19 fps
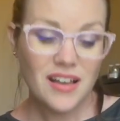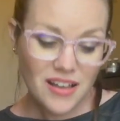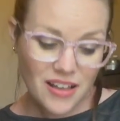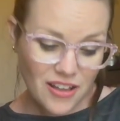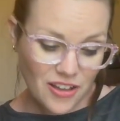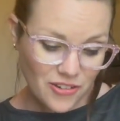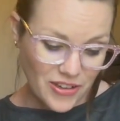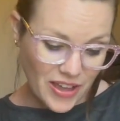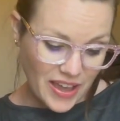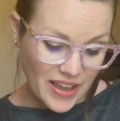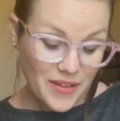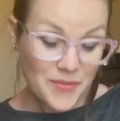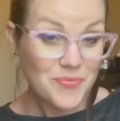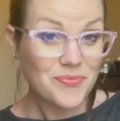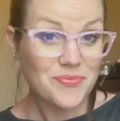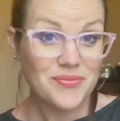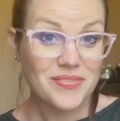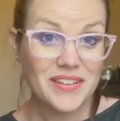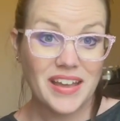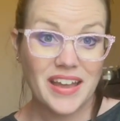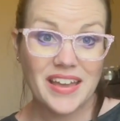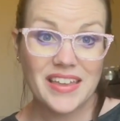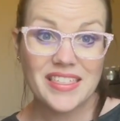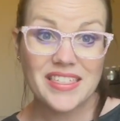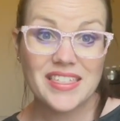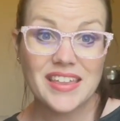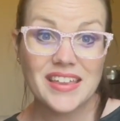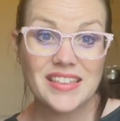okay, I
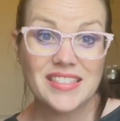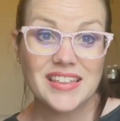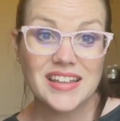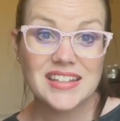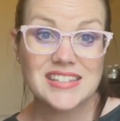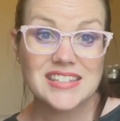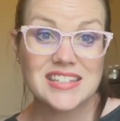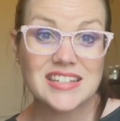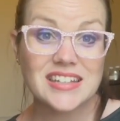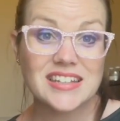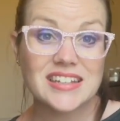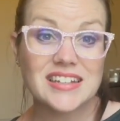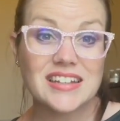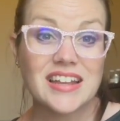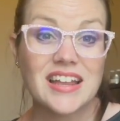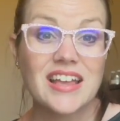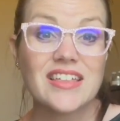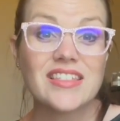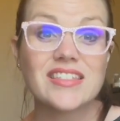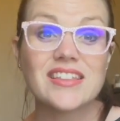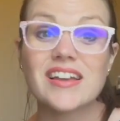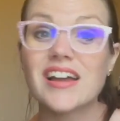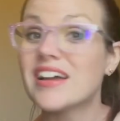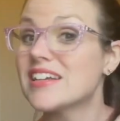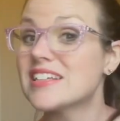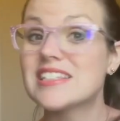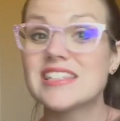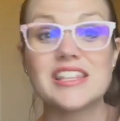think that's it.
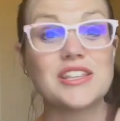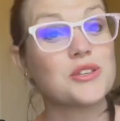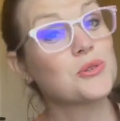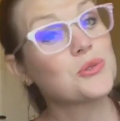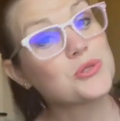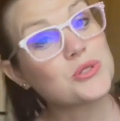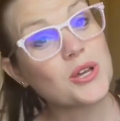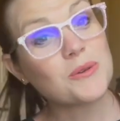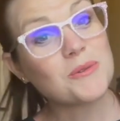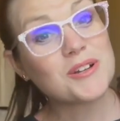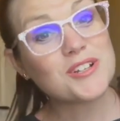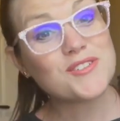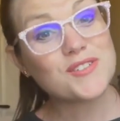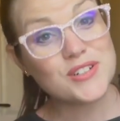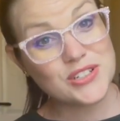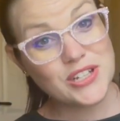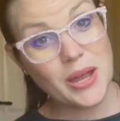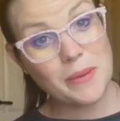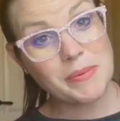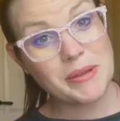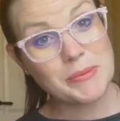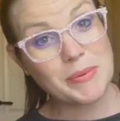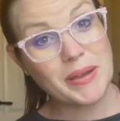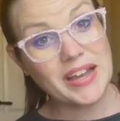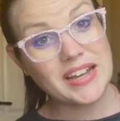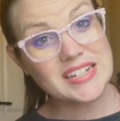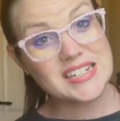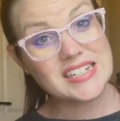Guys, thank you so much for stopping
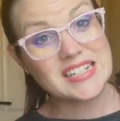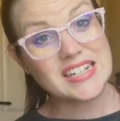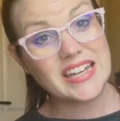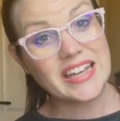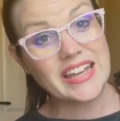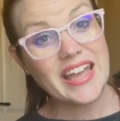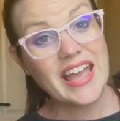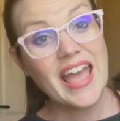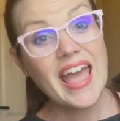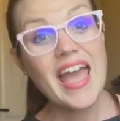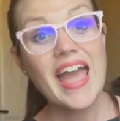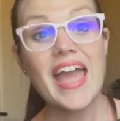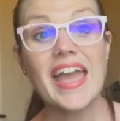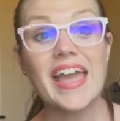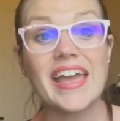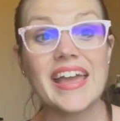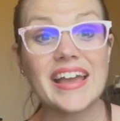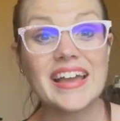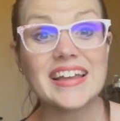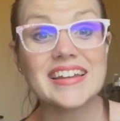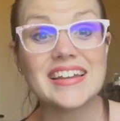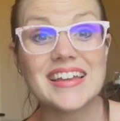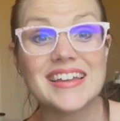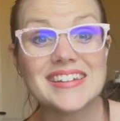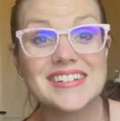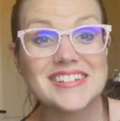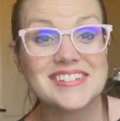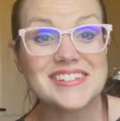by today. And
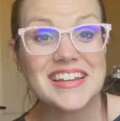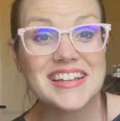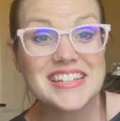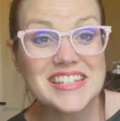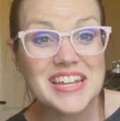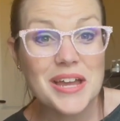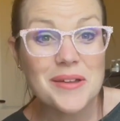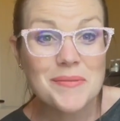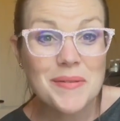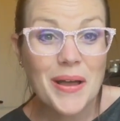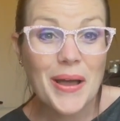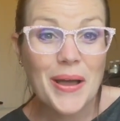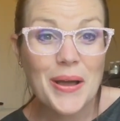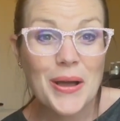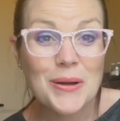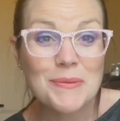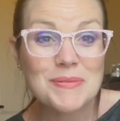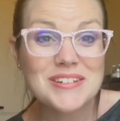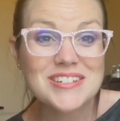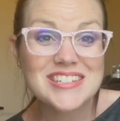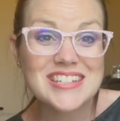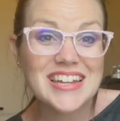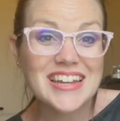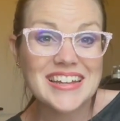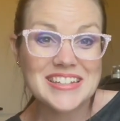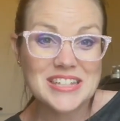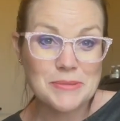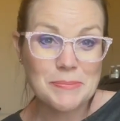until next time, I hope you stay
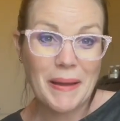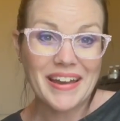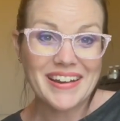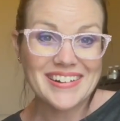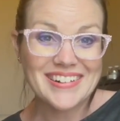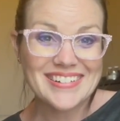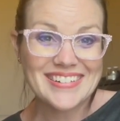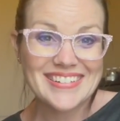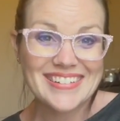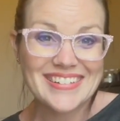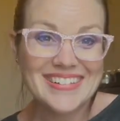inspired.